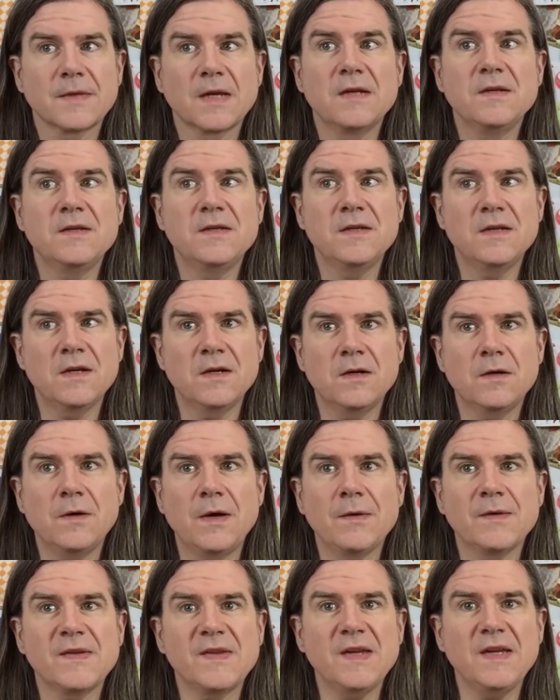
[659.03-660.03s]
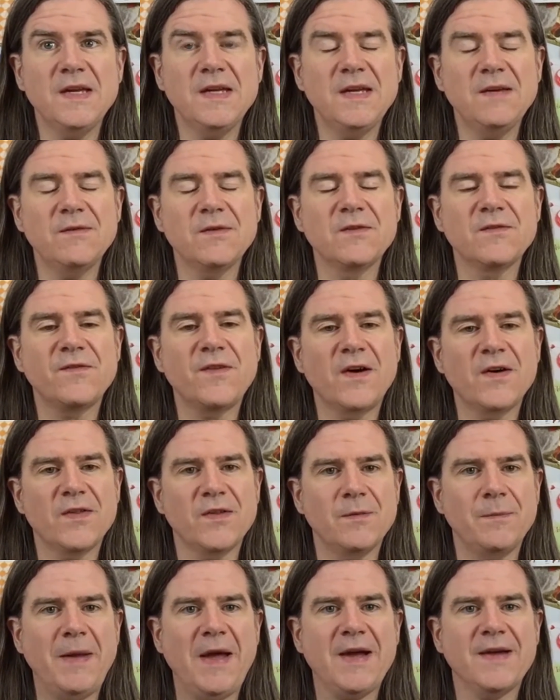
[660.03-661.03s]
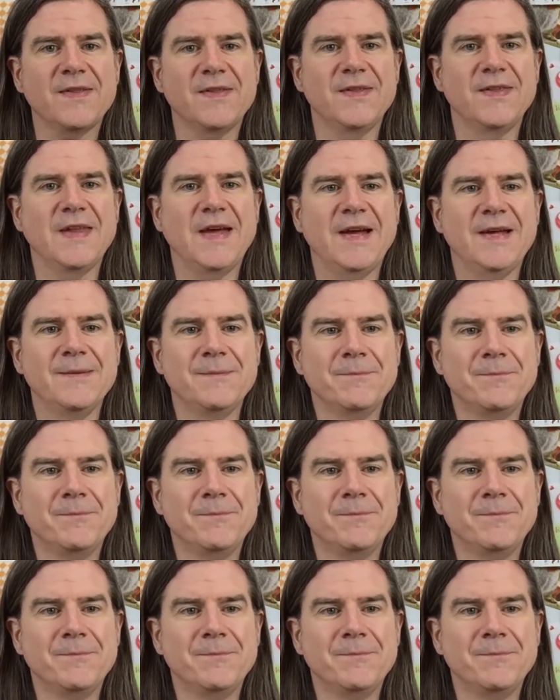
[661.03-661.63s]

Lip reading: No, I was thinking even farther back than that.